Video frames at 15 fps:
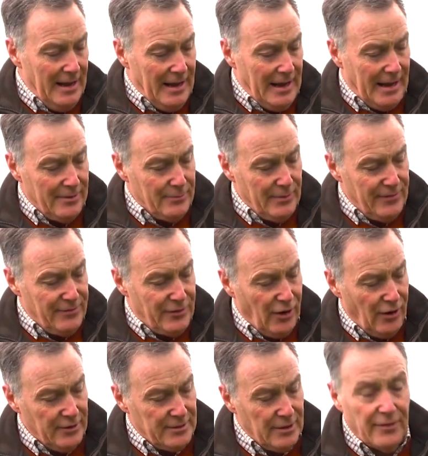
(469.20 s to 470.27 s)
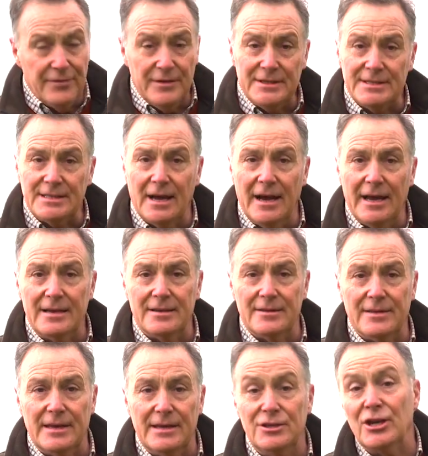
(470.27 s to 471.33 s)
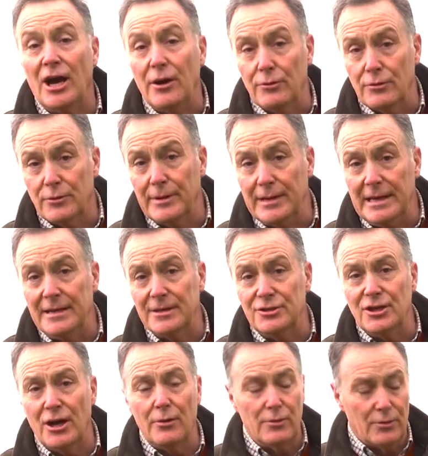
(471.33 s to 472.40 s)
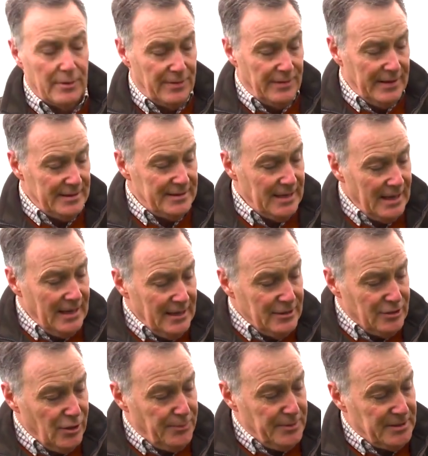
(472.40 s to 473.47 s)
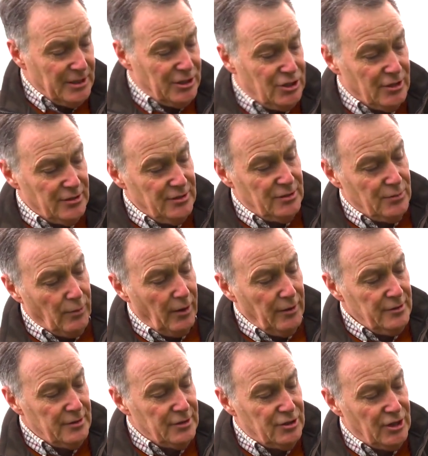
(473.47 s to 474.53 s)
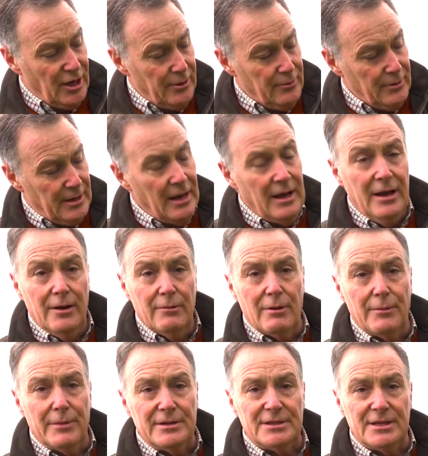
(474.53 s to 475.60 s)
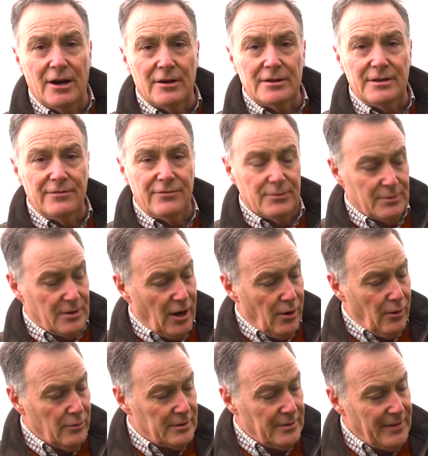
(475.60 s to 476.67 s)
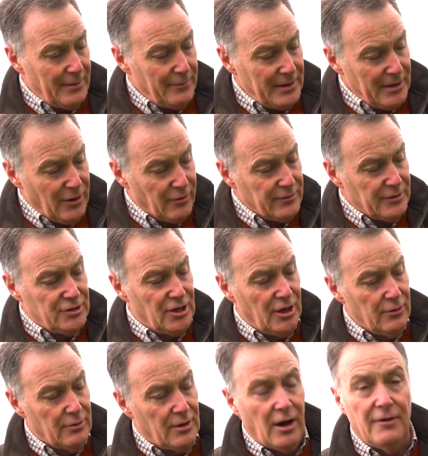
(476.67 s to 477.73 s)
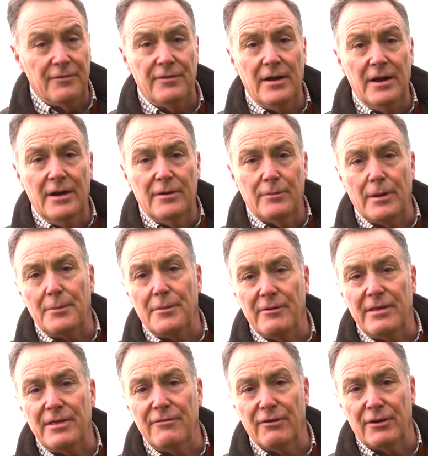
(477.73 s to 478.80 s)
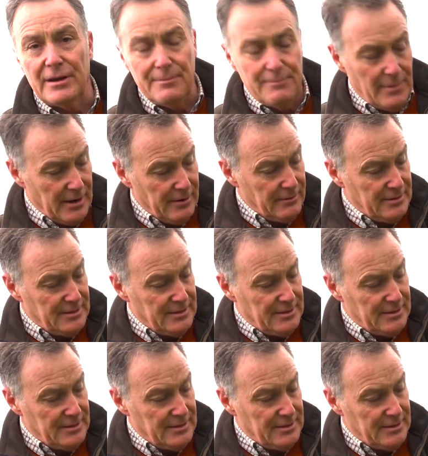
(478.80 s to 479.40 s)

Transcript: And we've got on this side the choke. We need a choke with this. Two positions, one to choke when we're starting from cold, and then we knock the choke off when we're in the running mode.